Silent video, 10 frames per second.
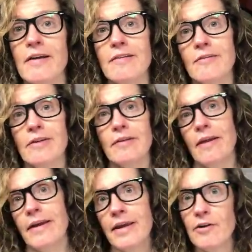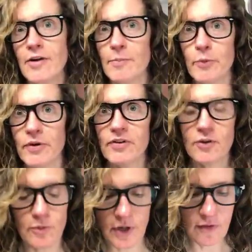other than like internet points or
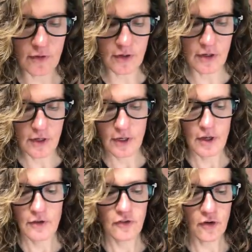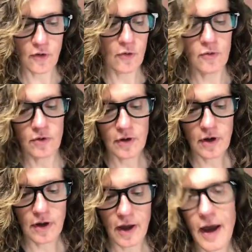whatever. So
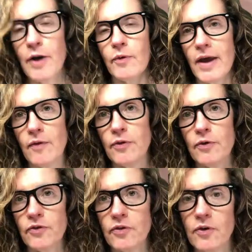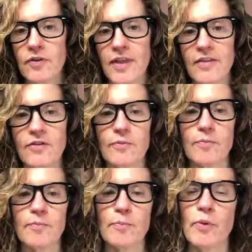I don't count those. That's
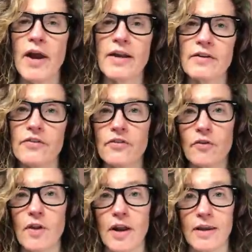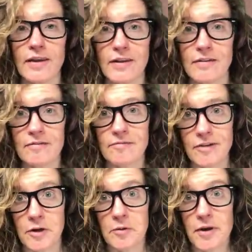practice so that I can,
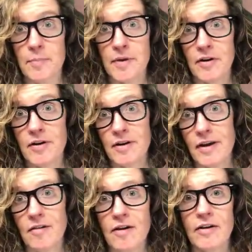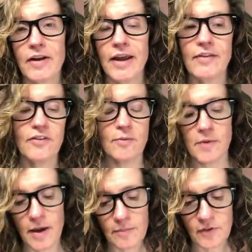get better at nail art. And
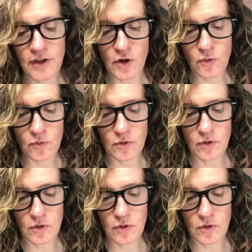sometimes I don't,